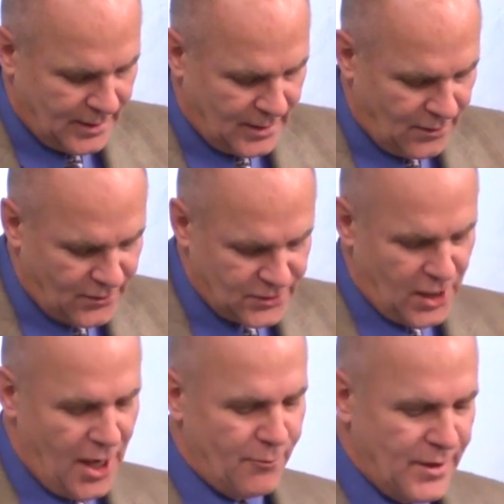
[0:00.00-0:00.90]
You know, there's a
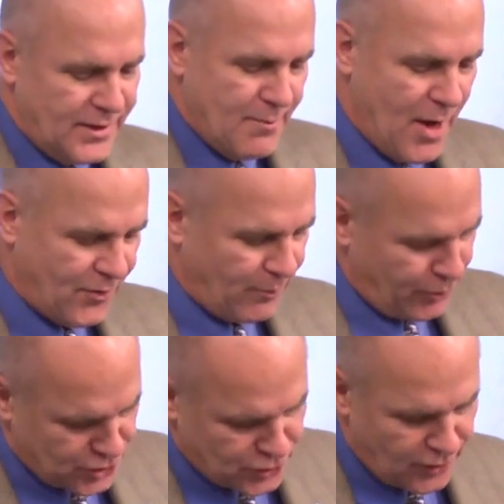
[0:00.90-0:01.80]
lot written about the
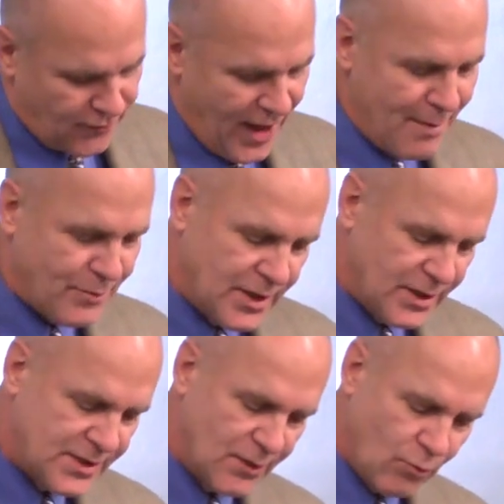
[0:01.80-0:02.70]
pursuit of
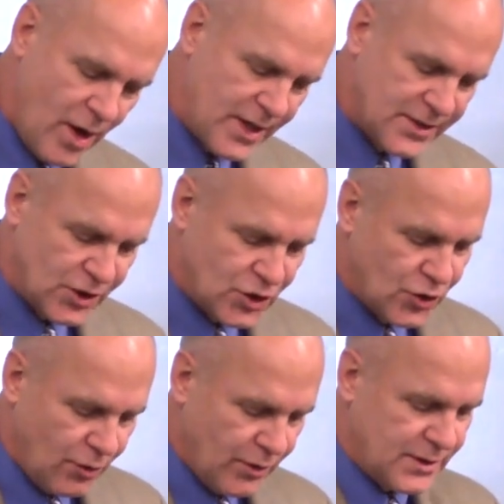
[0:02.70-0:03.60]
happiness and what is the
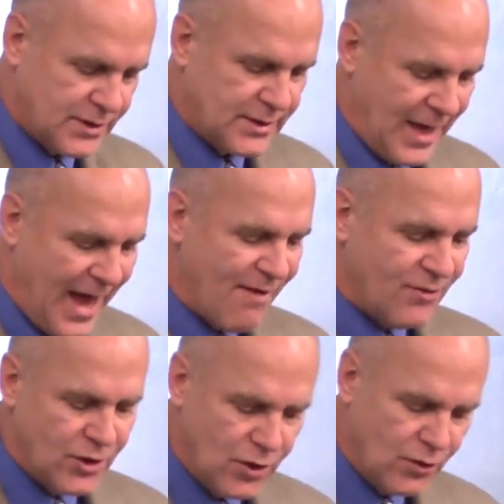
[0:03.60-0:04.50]
surest
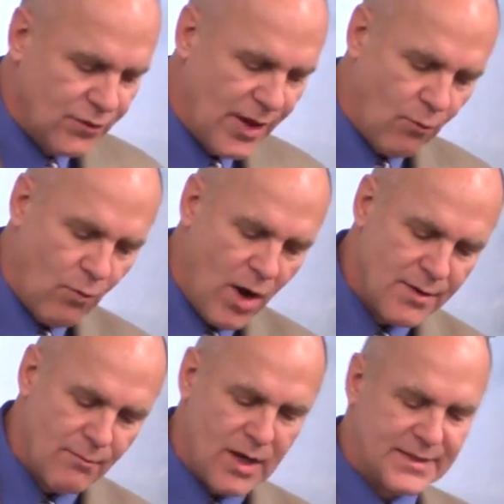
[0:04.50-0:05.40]
avenue that
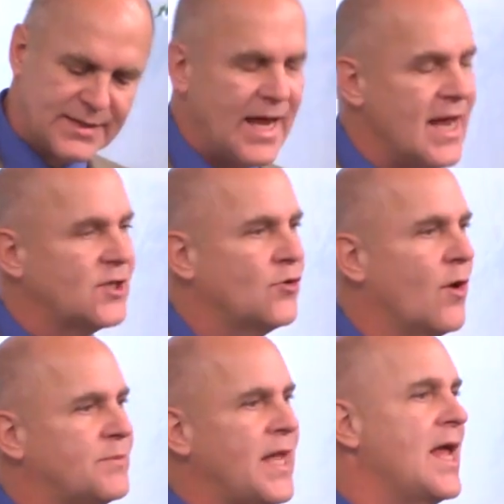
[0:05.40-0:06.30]
one must take to
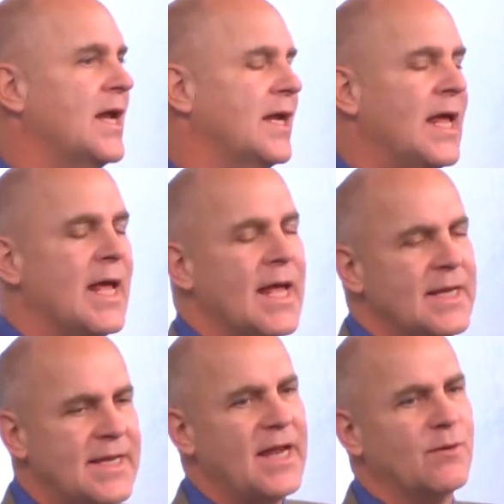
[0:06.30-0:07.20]
obtain it.
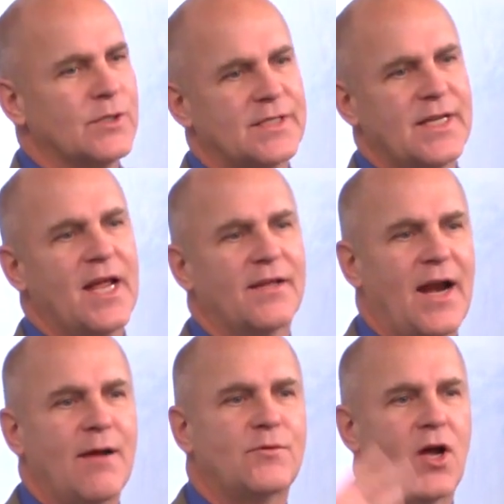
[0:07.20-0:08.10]
Dayton was saying that
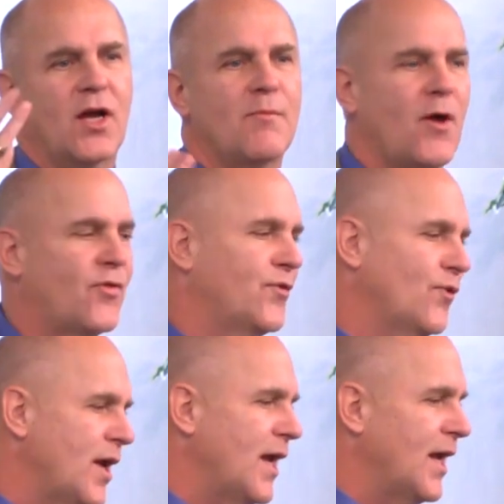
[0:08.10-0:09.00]
I talk about
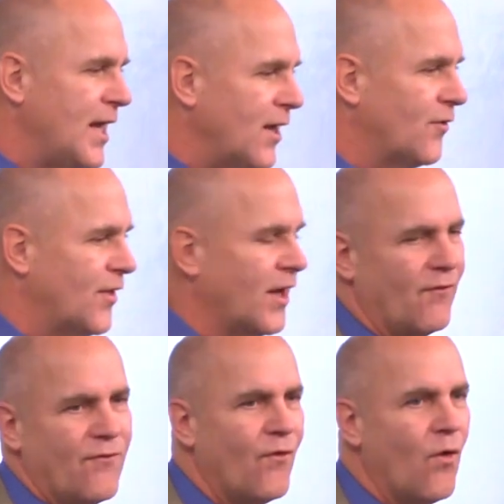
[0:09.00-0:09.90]
3 and he could think
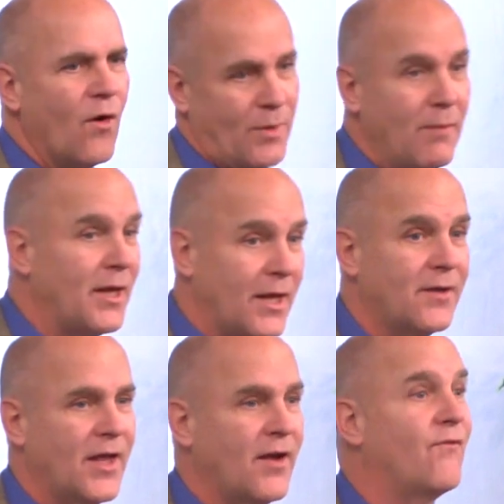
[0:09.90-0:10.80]
of 4, probably he
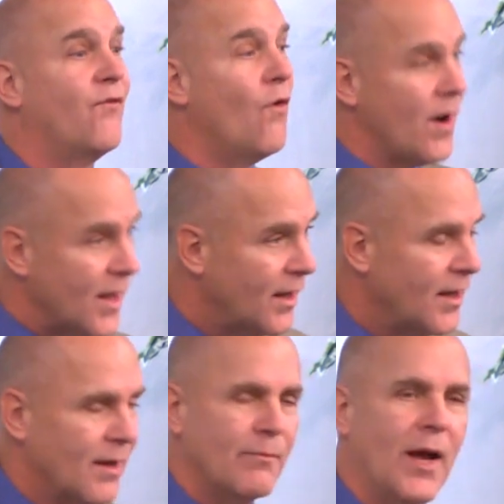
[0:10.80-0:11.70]
could think of 40,
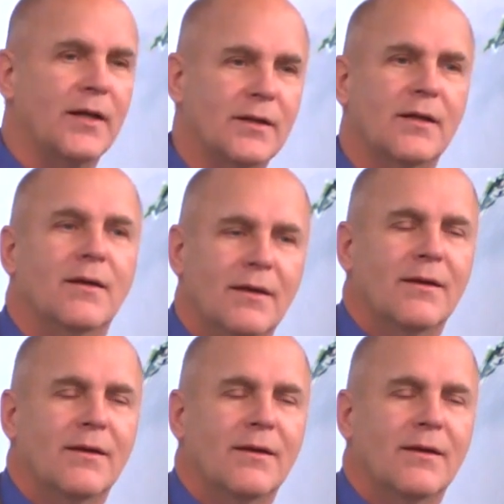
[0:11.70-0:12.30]
but